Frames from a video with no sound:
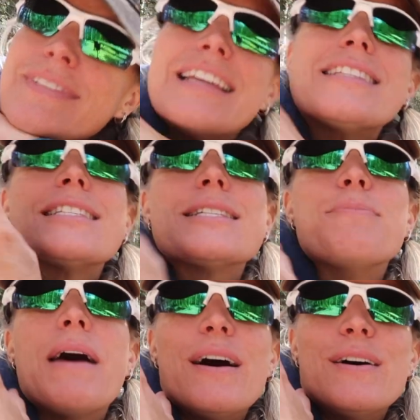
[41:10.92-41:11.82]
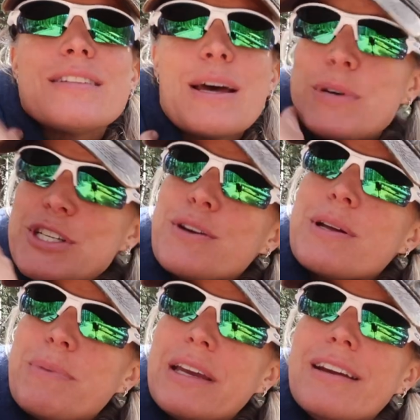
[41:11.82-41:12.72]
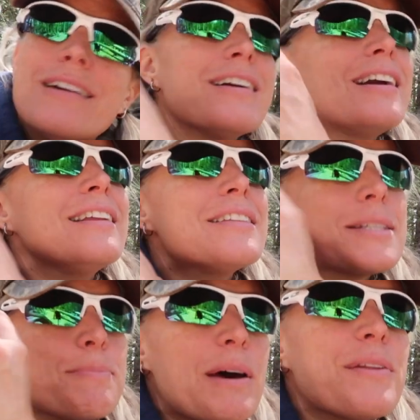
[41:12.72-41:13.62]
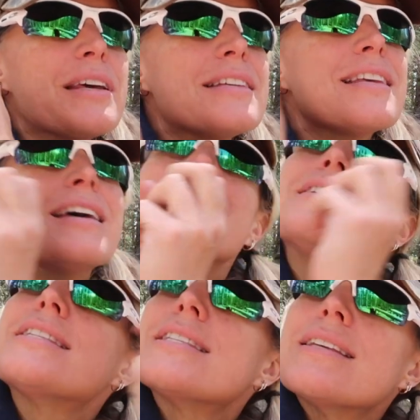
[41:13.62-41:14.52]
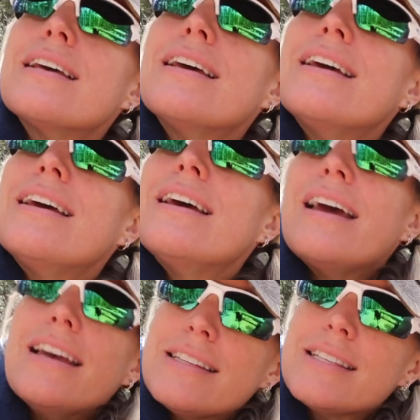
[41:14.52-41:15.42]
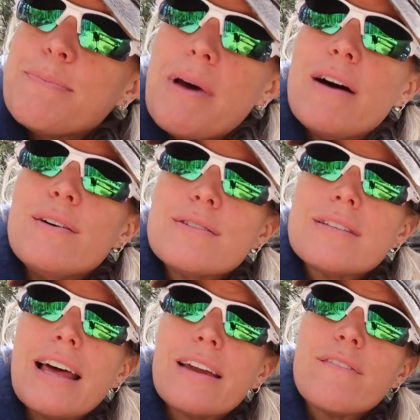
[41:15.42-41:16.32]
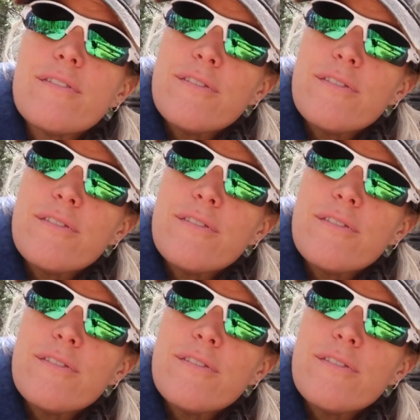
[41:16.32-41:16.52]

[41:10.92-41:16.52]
It smells, I wish you could be here and smell this. It smells like